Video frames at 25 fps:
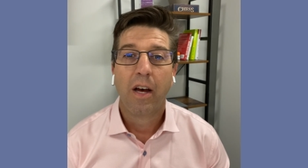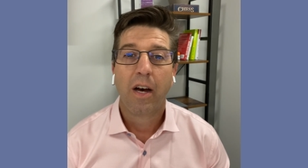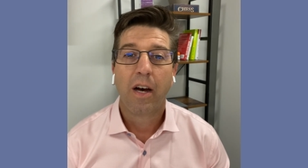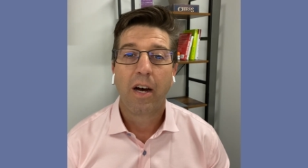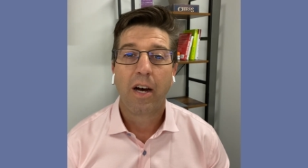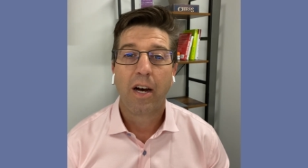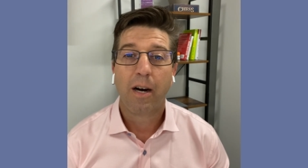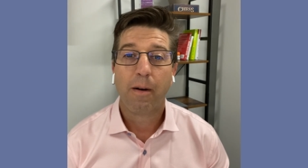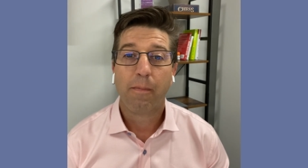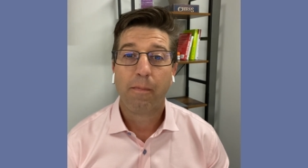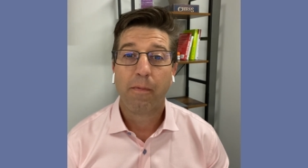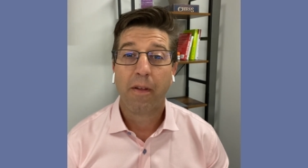
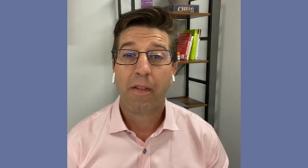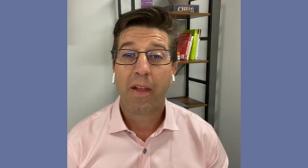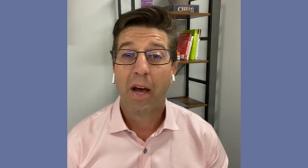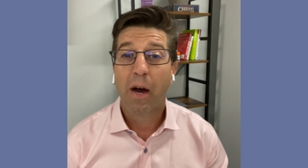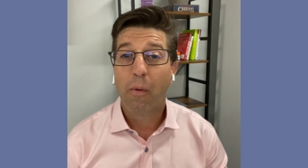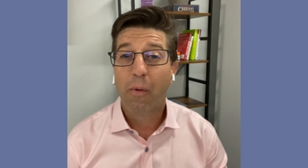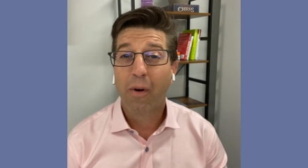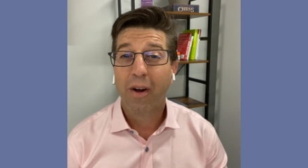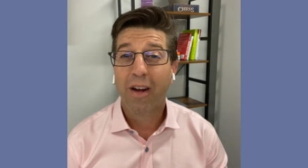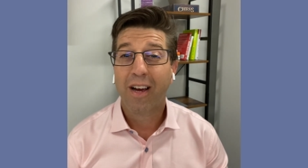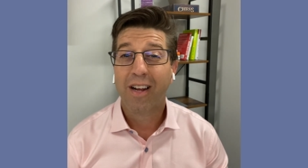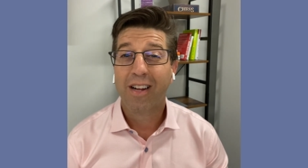And
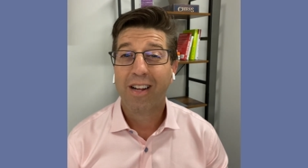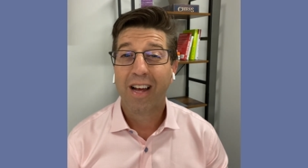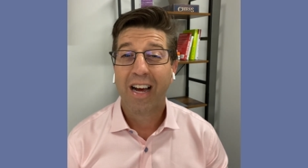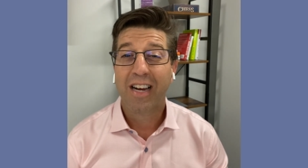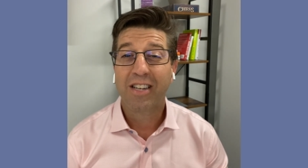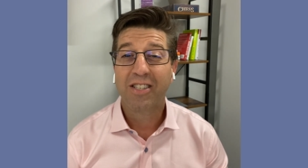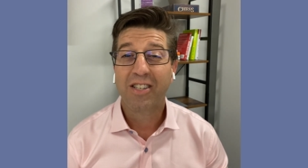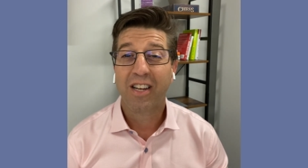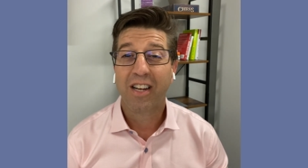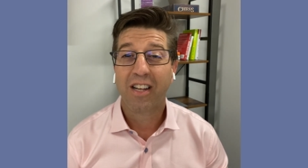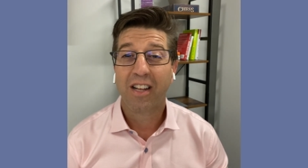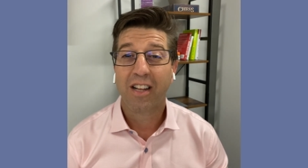that way it
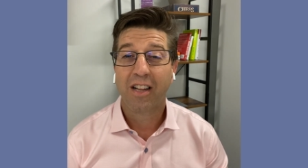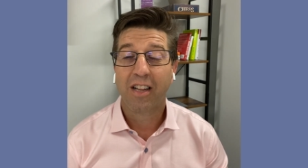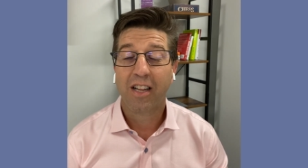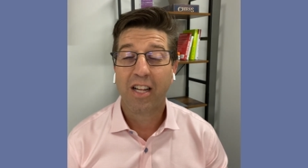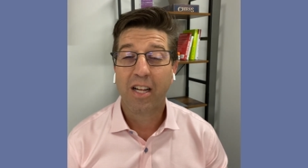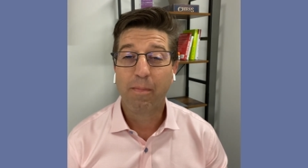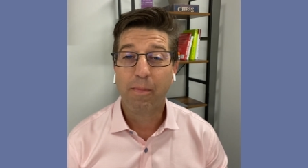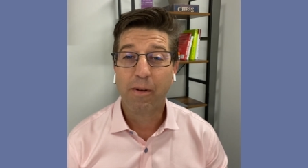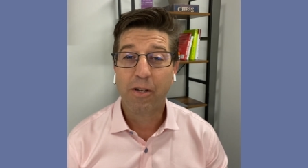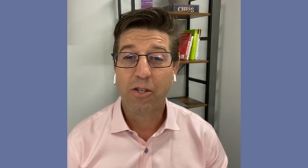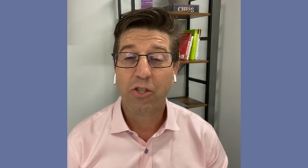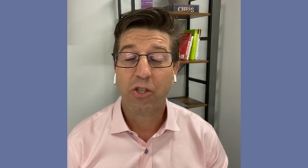actually
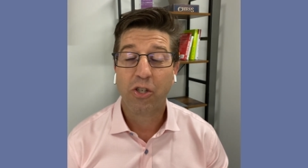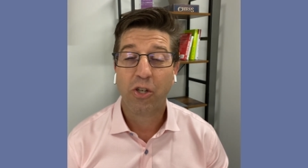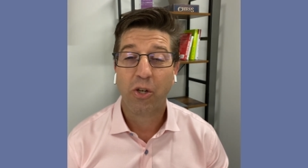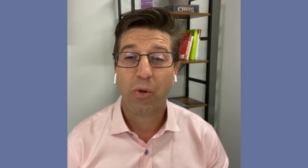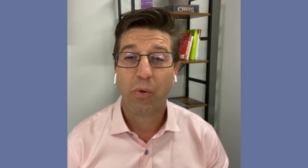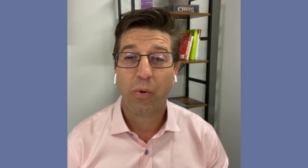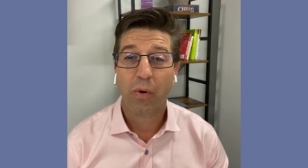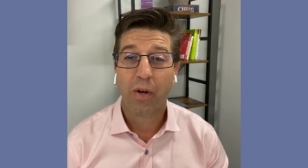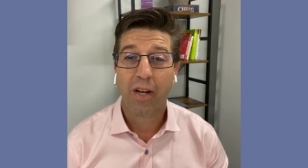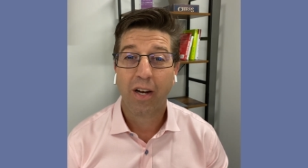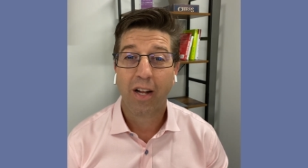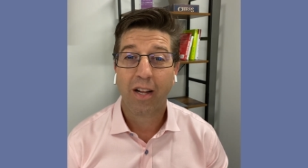limits
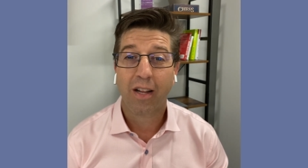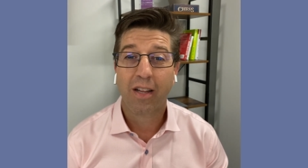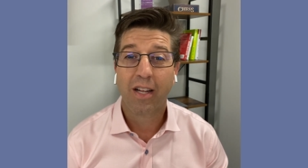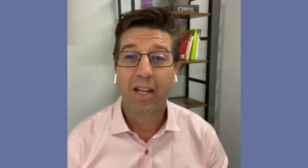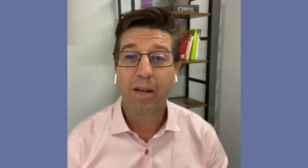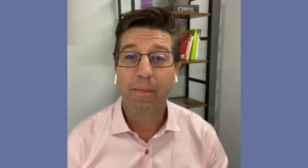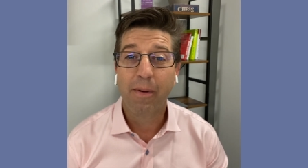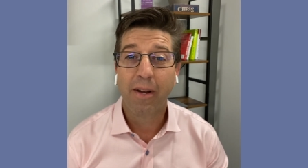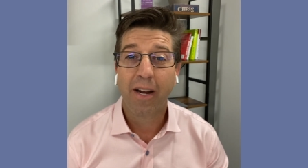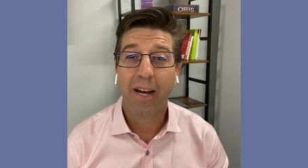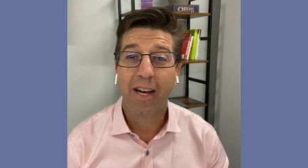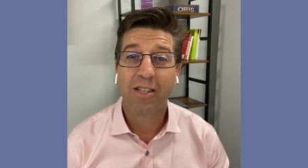you and
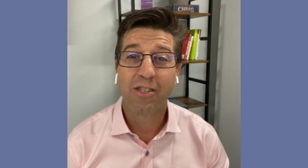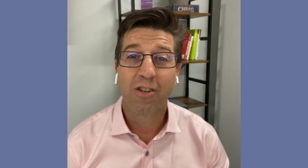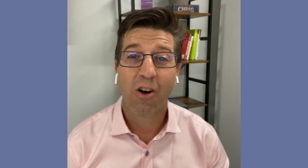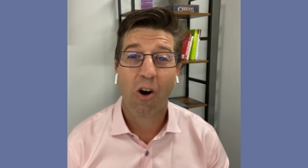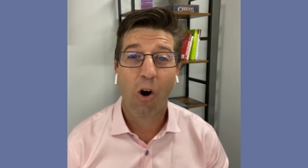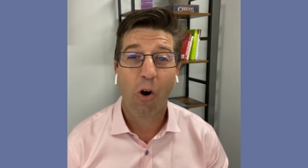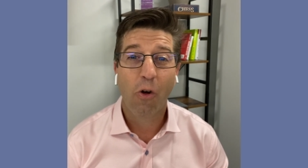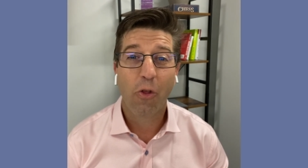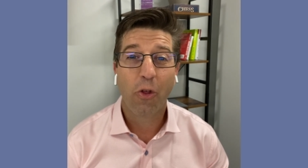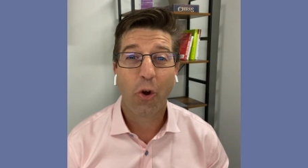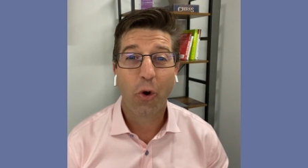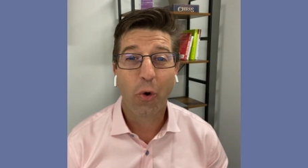eliminates
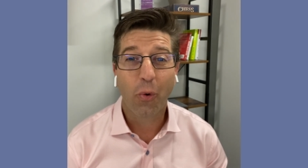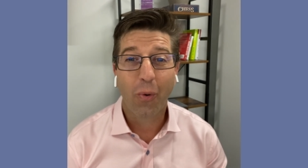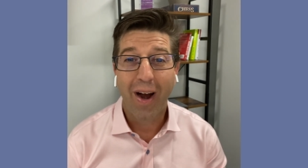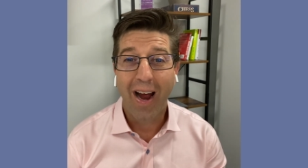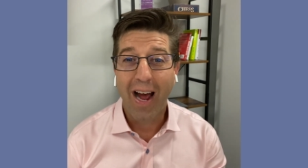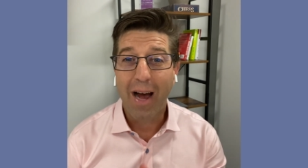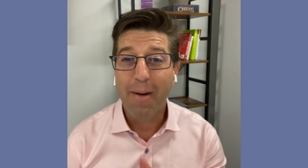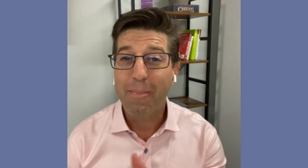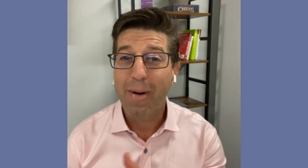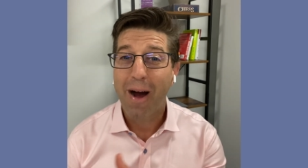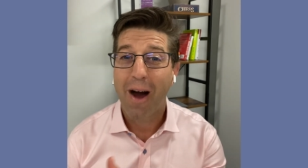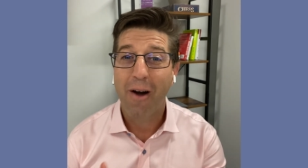all the
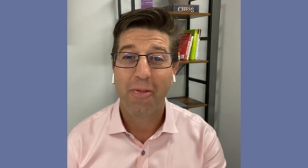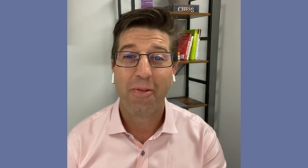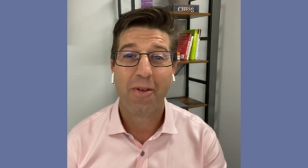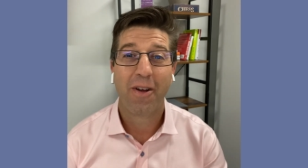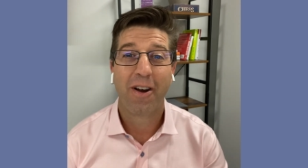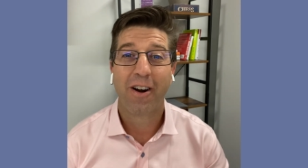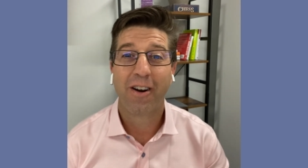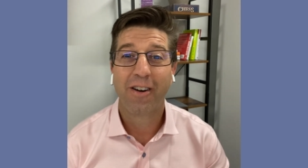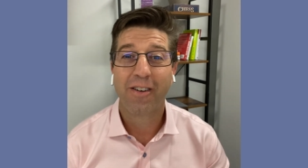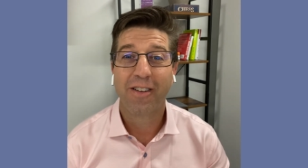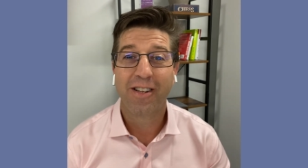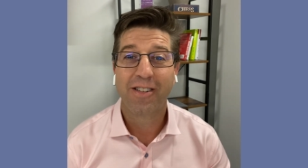crap out
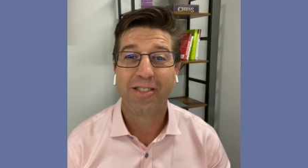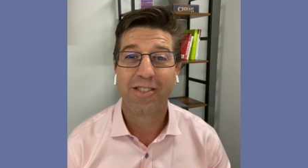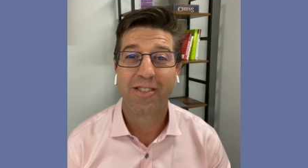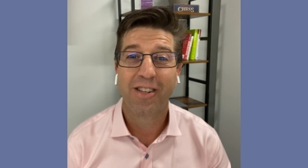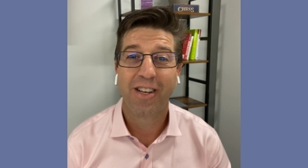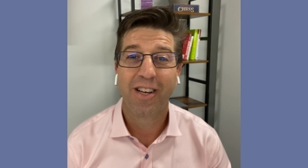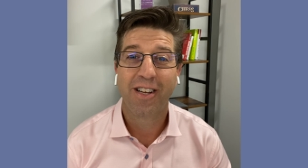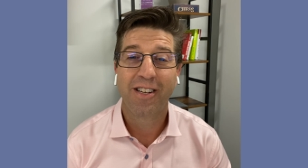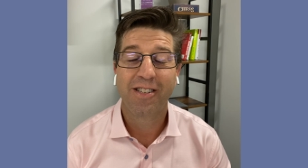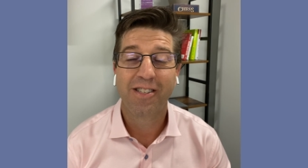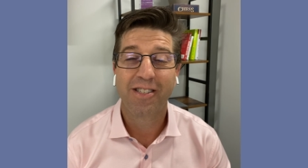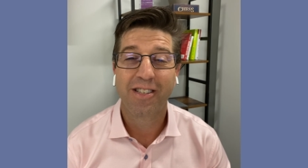there
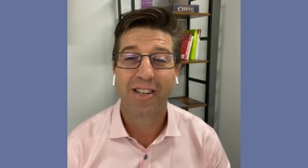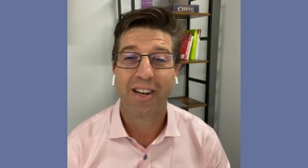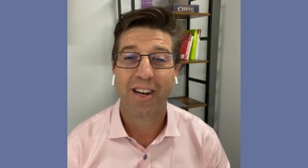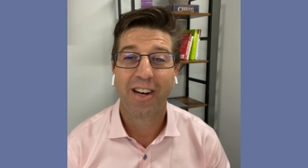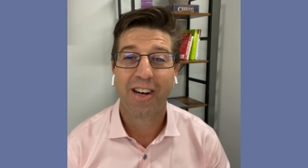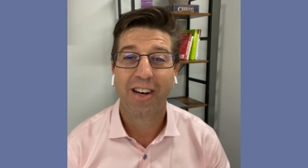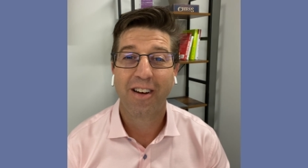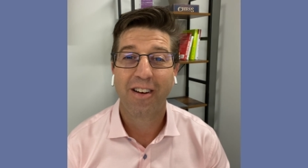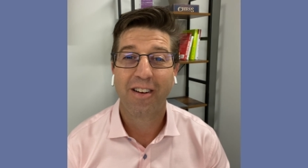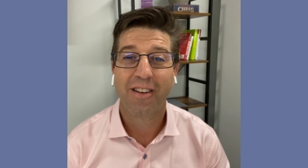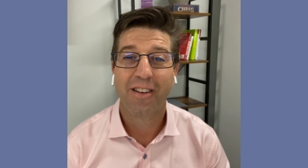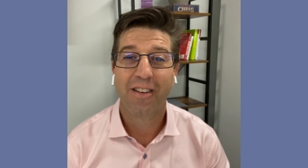
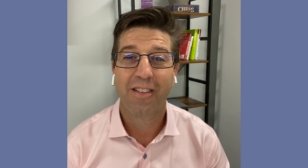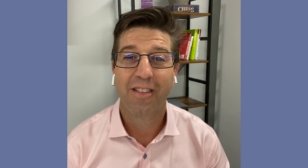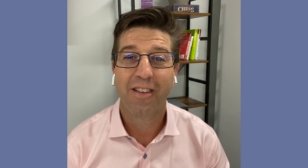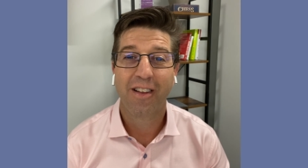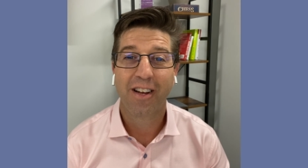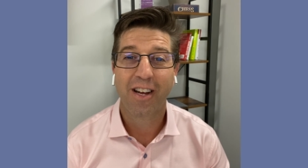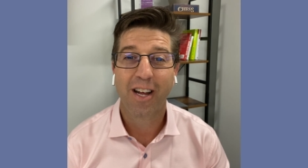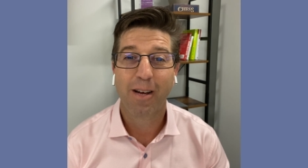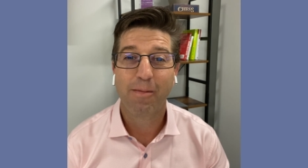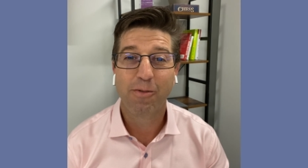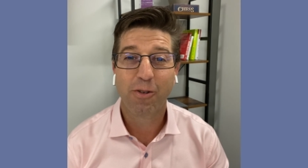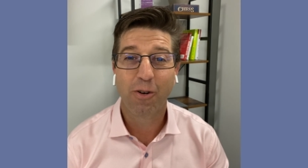
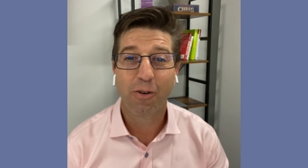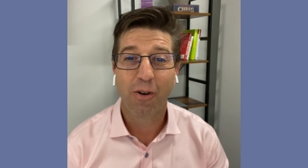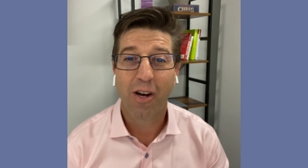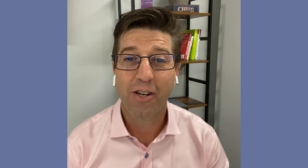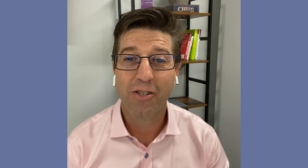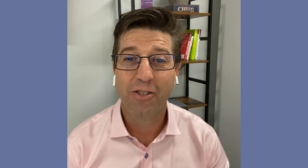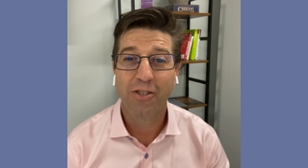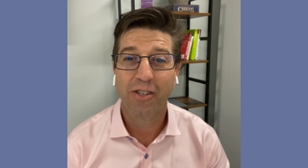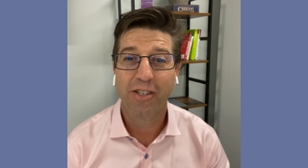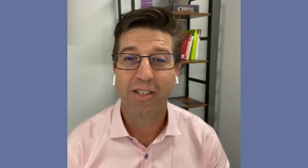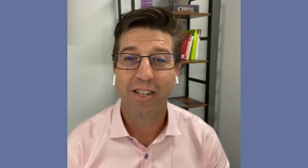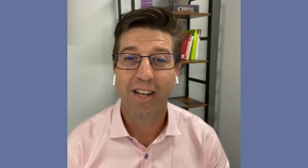that comes
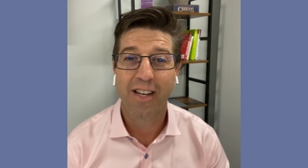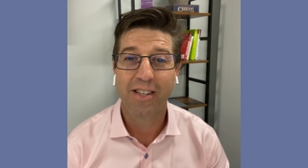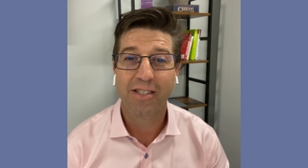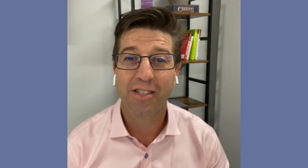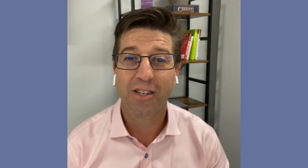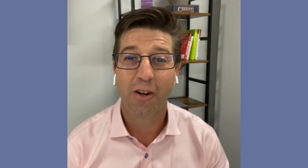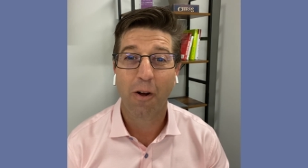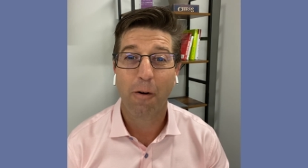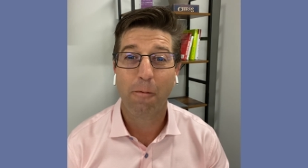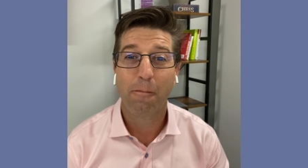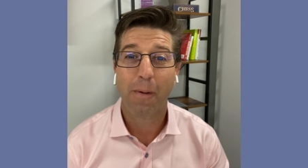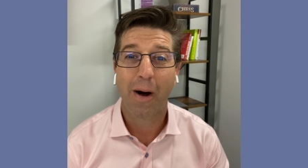across your
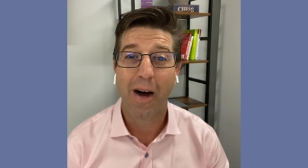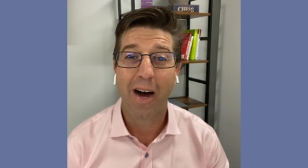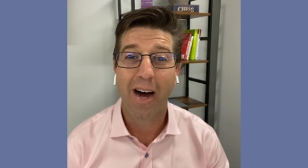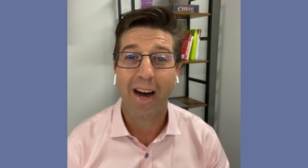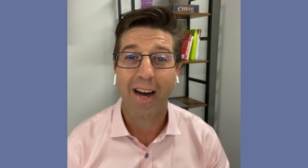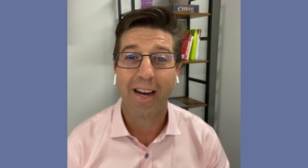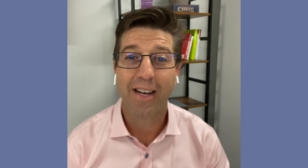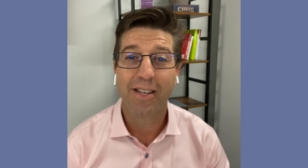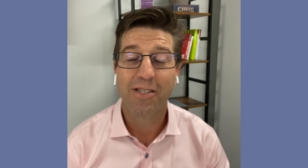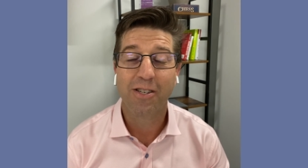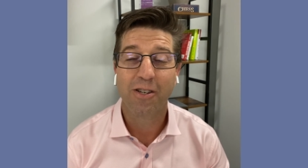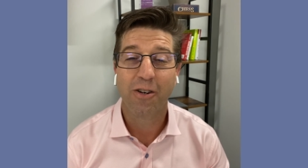desk to go
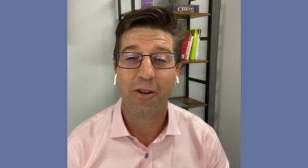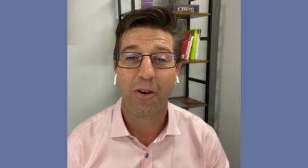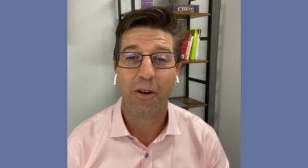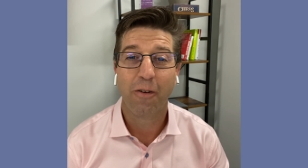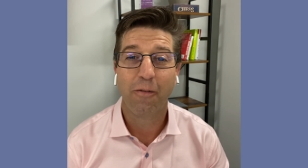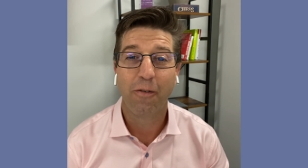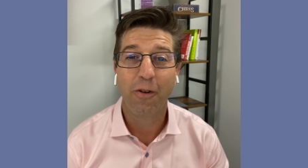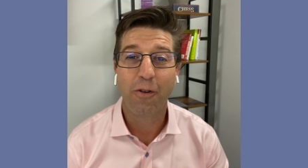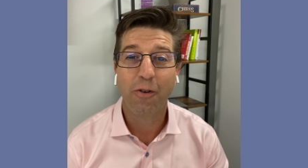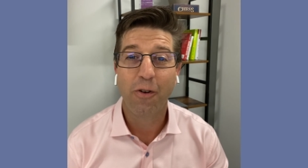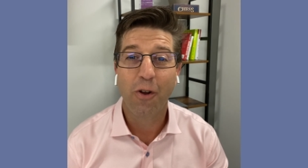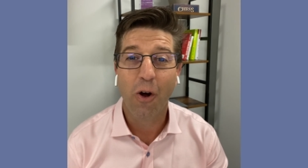buy. So
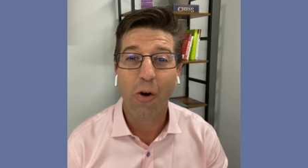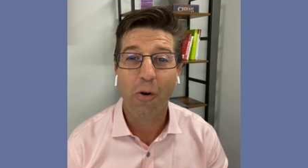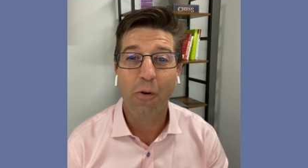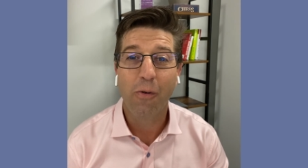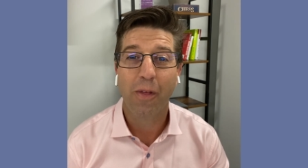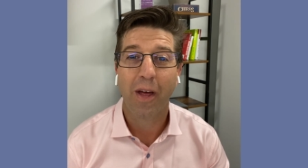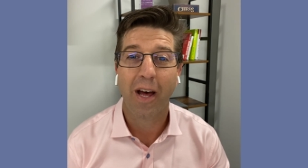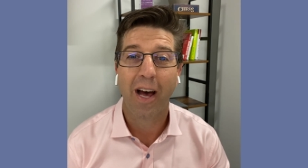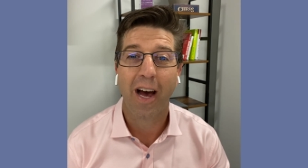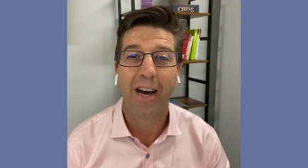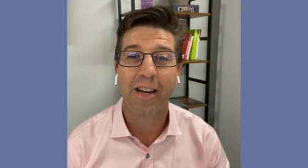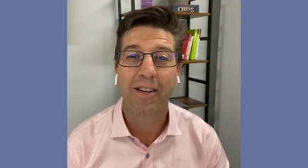if you know
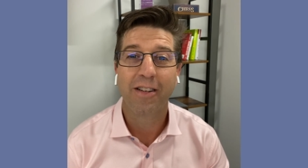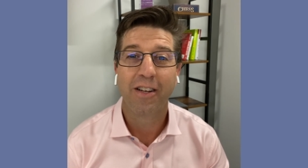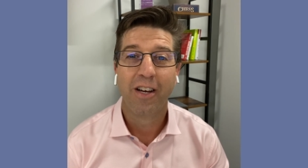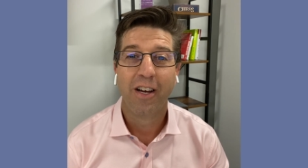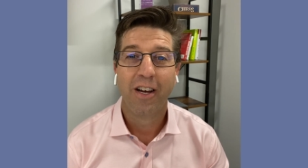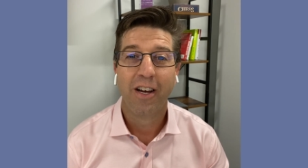that,